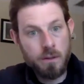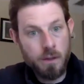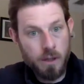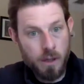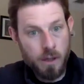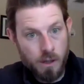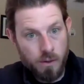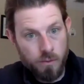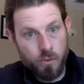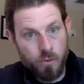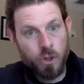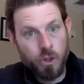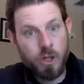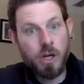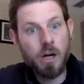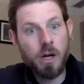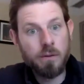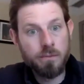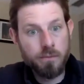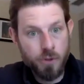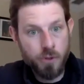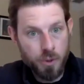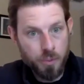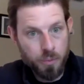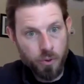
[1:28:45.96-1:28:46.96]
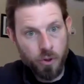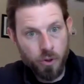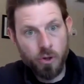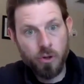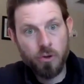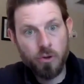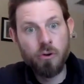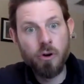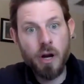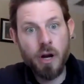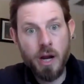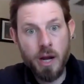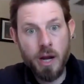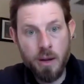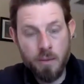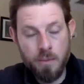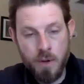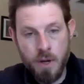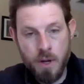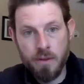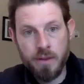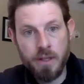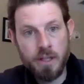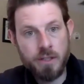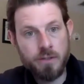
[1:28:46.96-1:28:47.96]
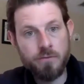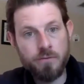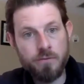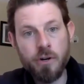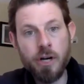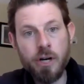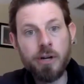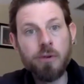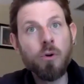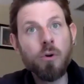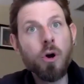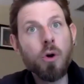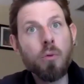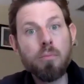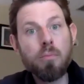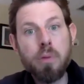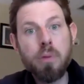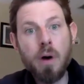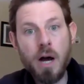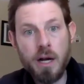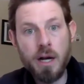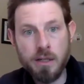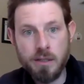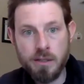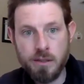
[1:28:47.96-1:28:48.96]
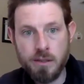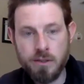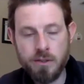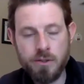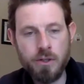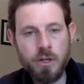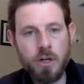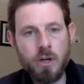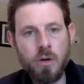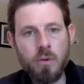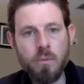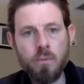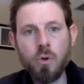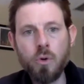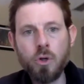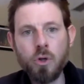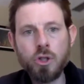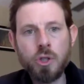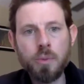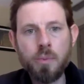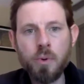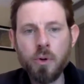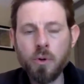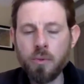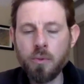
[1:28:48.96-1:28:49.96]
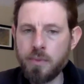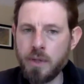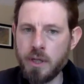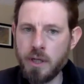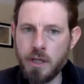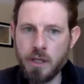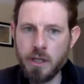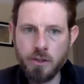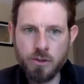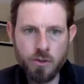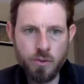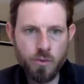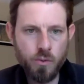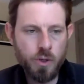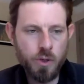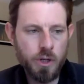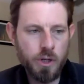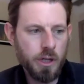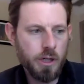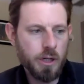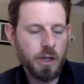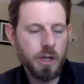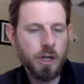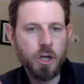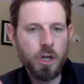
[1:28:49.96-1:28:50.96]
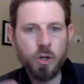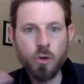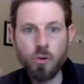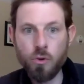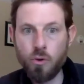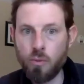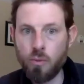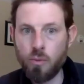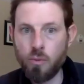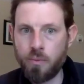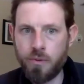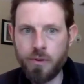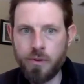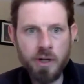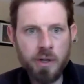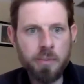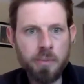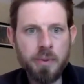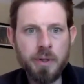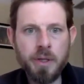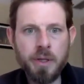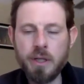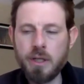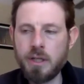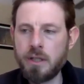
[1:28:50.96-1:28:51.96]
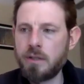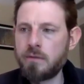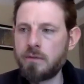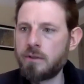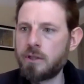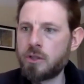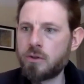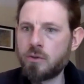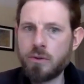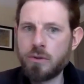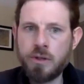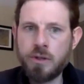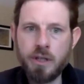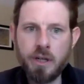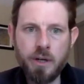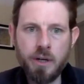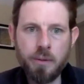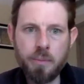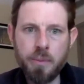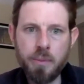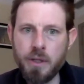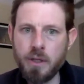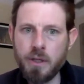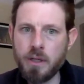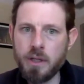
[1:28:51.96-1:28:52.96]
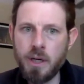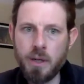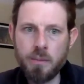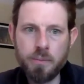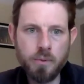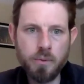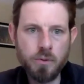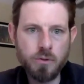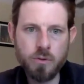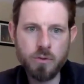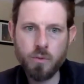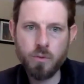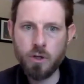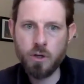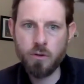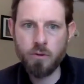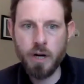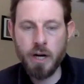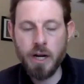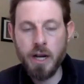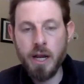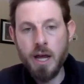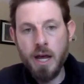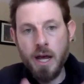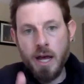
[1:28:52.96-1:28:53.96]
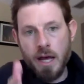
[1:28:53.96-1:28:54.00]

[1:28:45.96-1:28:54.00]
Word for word: uh, recovery program that's very robust, you know, multiple meetings a week, group therapy, individual therapy, couples work, right?